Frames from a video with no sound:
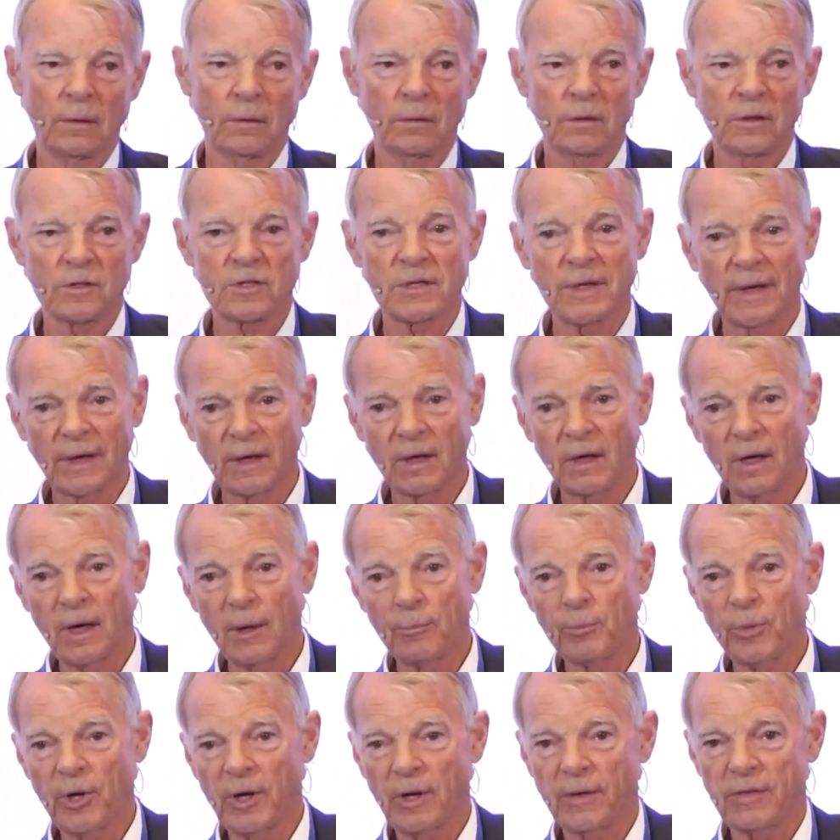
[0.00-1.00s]
The second
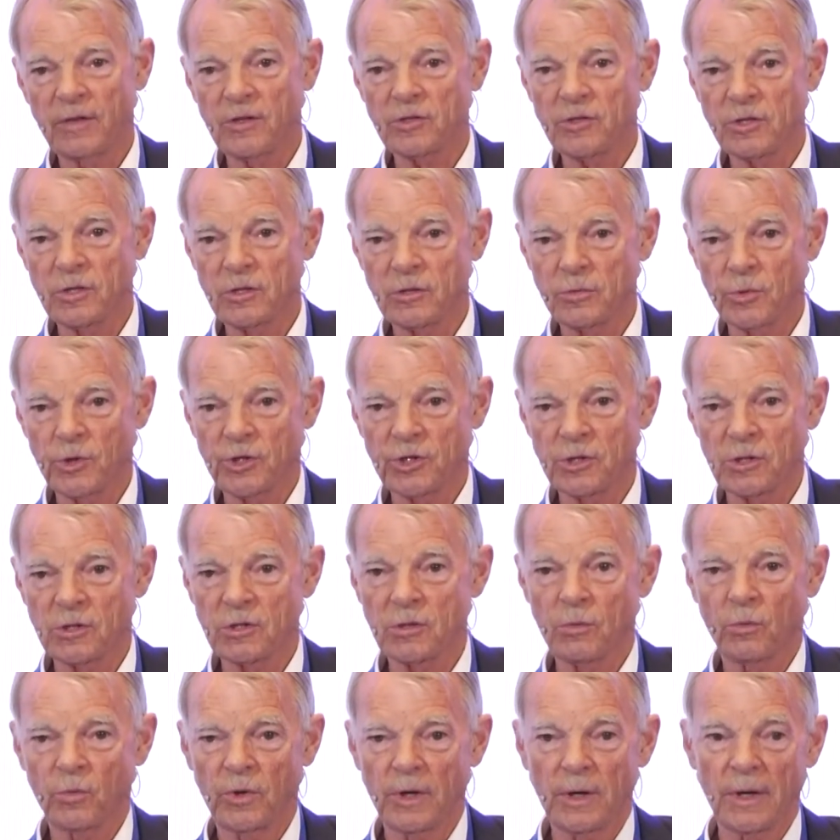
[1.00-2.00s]
hypothesis, which is
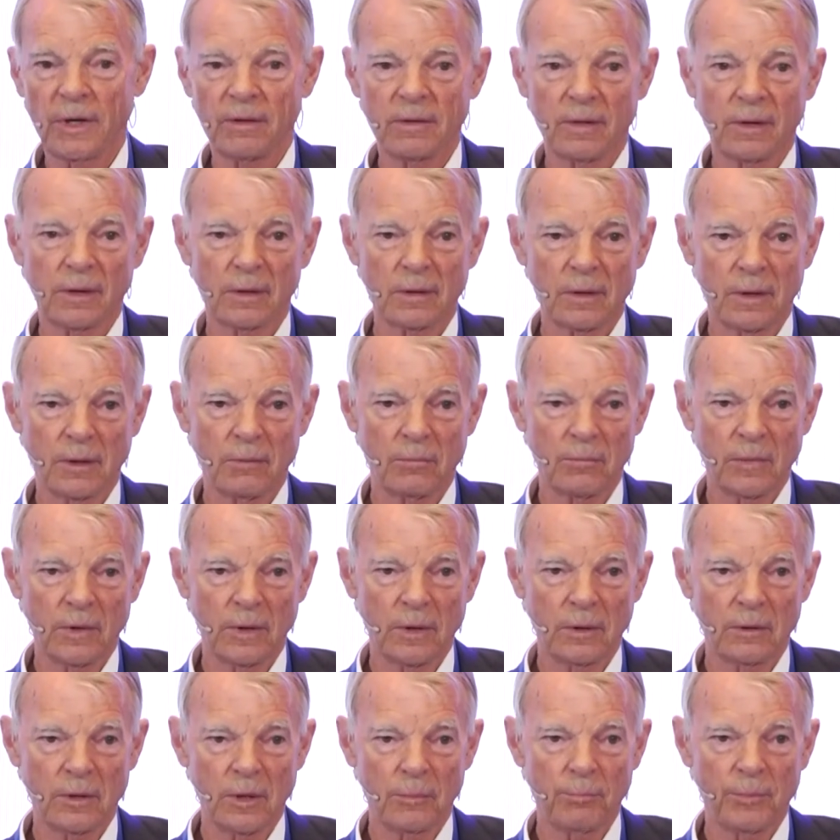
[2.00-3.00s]
the one I think
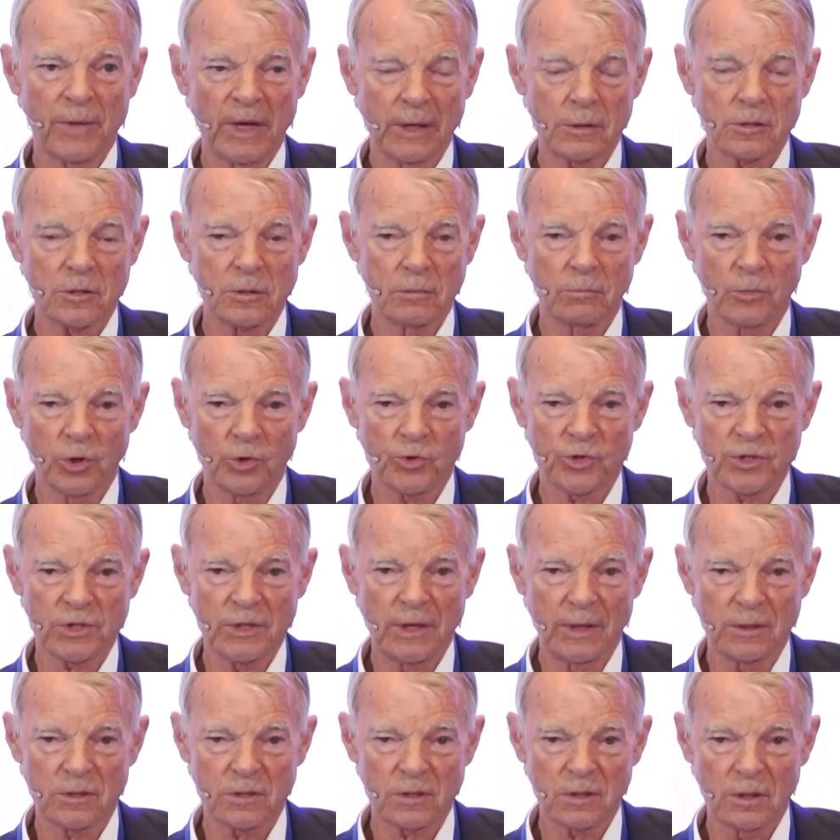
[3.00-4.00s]
that makes the most
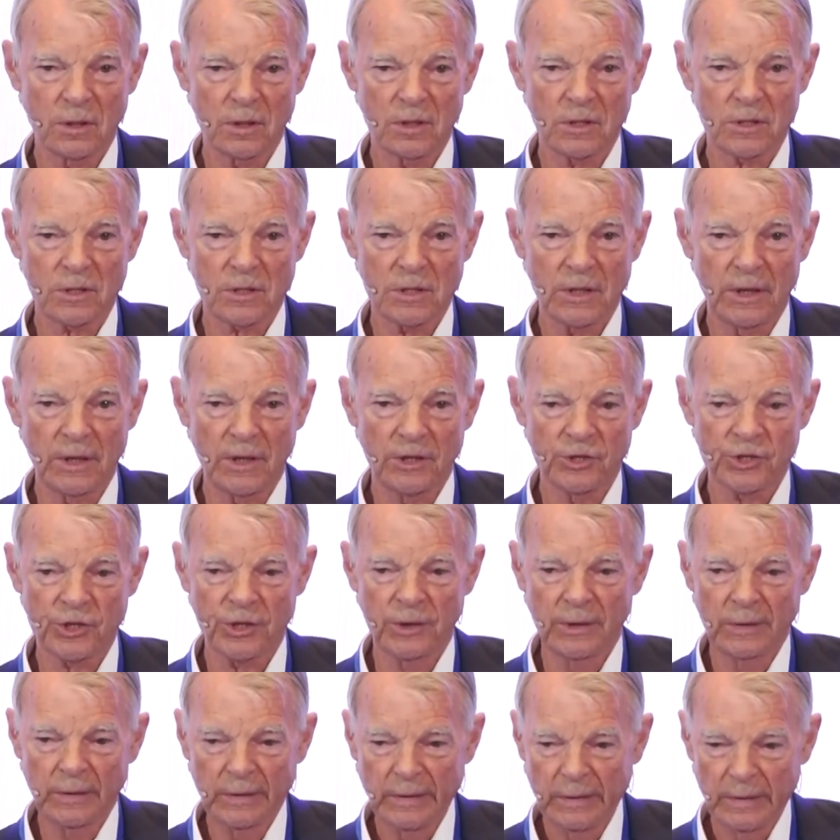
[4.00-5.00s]
sense at this stage,
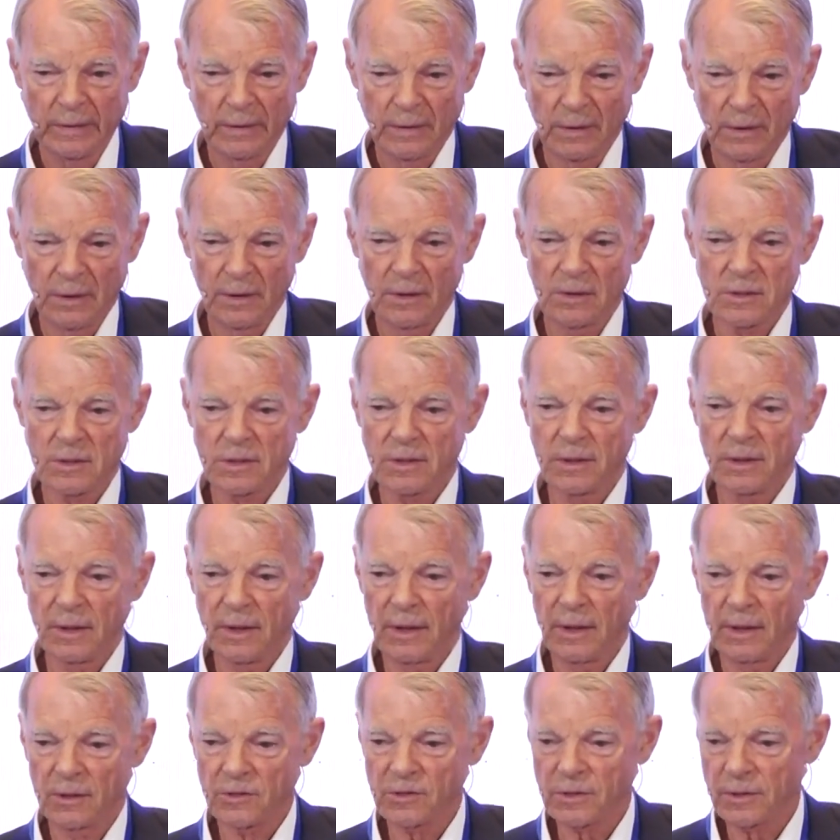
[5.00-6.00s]
is
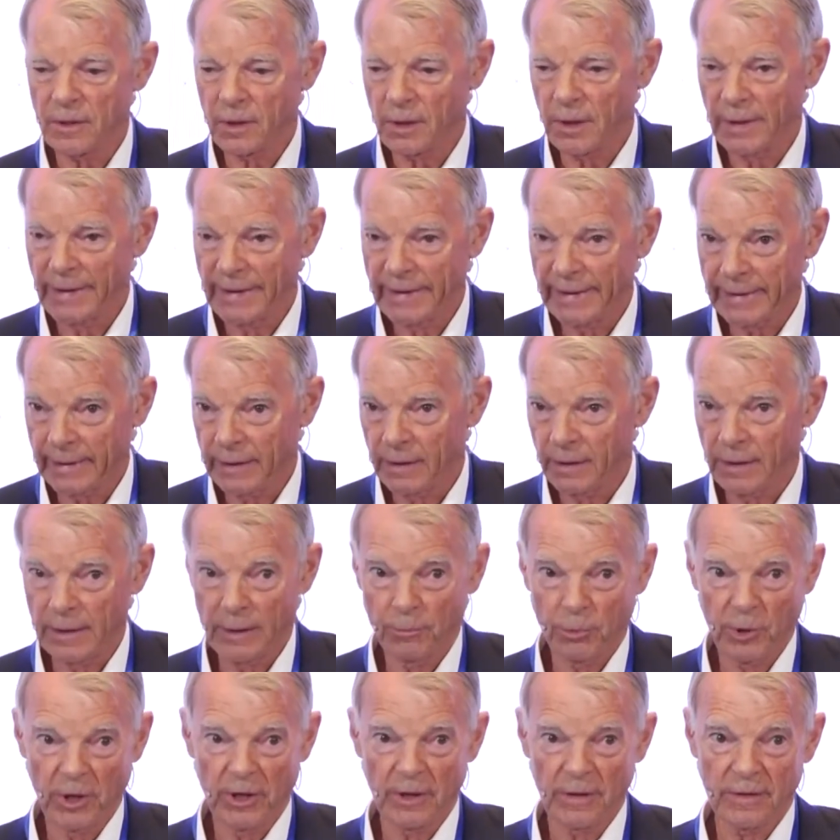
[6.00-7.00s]
the lag
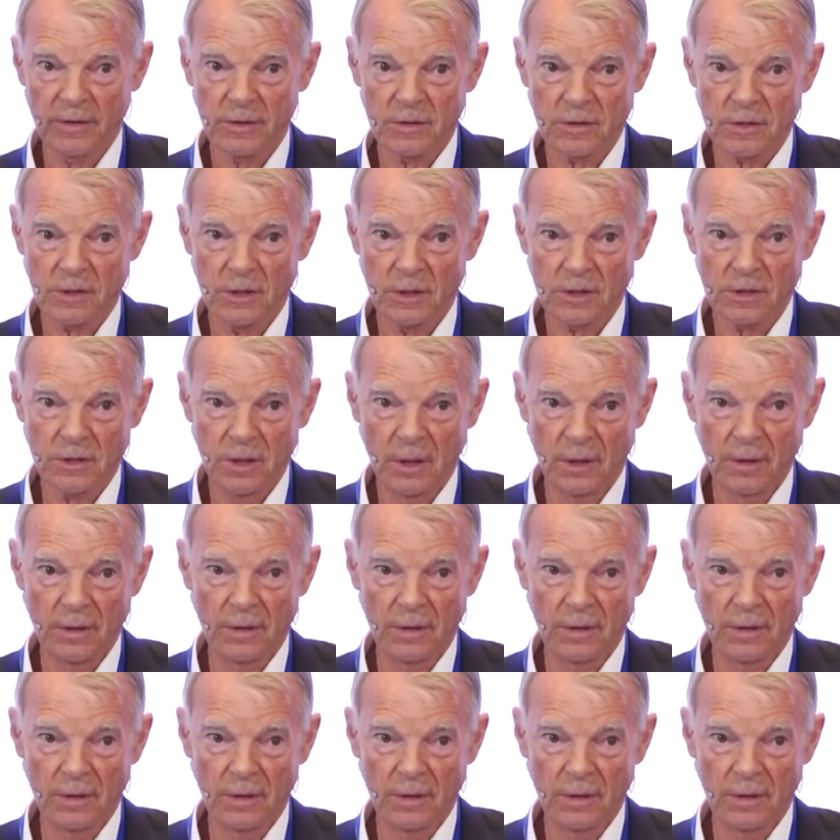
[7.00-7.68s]
hypothesis.